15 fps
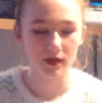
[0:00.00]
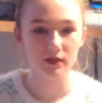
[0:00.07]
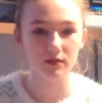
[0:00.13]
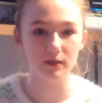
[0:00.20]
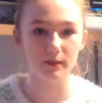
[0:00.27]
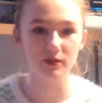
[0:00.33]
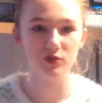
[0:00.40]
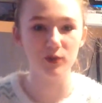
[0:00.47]

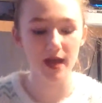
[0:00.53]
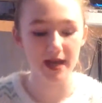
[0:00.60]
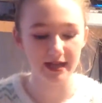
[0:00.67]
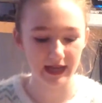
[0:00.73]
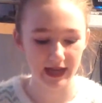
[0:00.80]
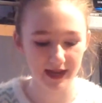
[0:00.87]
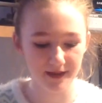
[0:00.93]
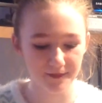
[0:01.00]
Number 29,
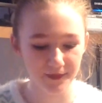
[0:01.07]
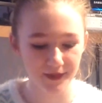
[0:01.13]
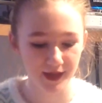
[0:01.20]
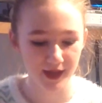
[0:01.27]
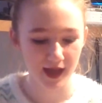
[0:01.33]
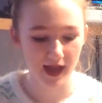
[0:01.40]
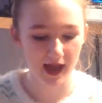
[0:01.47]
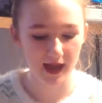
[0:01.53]

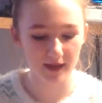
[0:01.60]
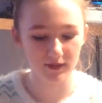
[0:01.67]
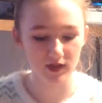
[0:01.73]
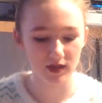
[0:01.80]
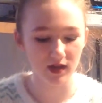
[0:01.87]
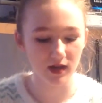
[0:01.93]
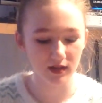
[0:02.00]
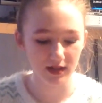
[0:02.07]
I'm the
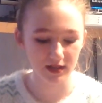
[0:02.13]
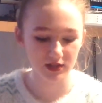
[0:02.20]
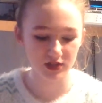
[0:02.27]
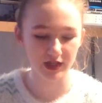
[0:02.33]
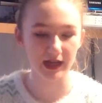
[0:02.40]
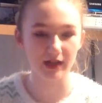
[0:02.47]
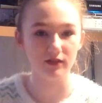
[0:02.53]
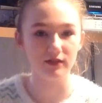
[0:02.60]
youngest
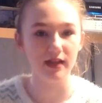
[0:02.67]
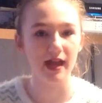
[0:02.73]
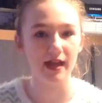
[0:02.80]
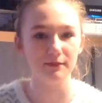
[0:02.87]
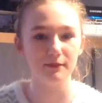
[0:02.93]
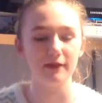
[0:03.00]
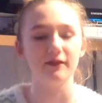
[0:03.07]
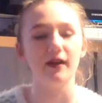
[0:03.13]
child
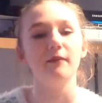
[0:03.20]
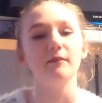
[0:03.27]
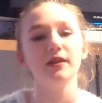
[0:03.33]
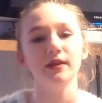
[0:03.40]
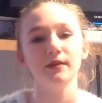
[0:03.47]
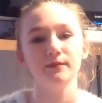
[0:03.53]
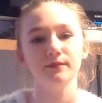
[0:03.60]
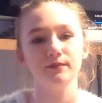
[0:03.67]
in my
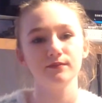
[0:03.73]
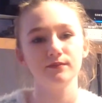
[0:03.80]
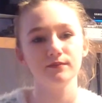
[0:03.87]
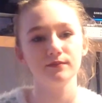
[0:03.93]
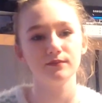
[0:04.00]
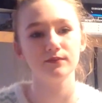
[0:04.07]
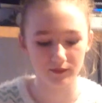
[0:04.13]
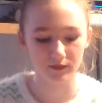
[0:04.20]
family
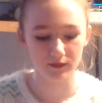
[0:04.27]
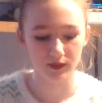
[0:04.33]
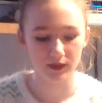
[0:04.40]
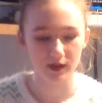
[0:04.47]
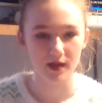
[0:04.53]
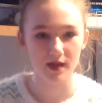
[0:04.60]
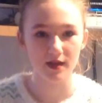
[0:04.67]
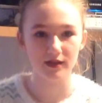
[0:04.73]

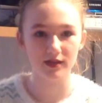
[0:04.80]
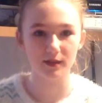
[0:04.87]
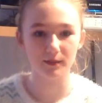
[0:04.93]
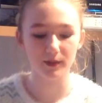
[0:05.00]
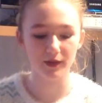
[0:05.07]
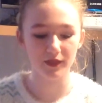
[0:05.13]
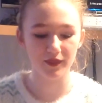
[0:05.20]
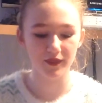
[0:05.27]

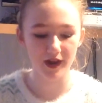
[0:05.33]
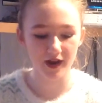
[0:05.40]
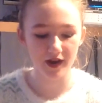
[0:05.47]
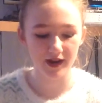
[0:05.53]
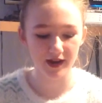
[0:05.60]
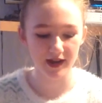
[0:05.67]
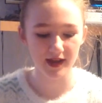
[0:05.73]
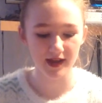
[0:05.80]
number
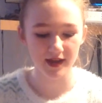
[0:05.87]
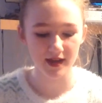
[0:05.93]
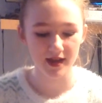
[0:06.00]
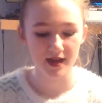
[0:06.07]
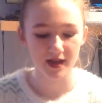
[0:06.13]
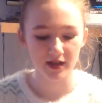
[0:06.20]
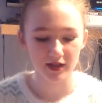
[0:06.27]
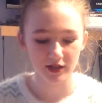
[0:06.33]
30,
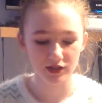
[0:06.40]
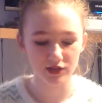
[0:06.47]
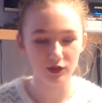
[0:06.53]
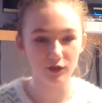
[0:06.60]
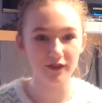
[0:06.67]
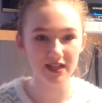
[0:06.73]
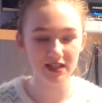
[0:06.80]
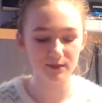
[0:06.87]

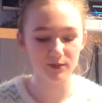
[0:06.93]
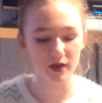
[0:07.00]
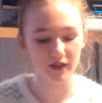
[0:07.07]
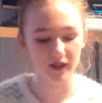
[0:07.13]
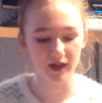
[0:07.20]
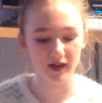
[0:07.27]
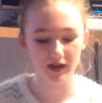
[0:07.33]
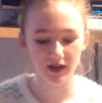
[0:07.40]
Sophie's
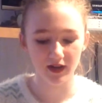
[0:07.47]
brother,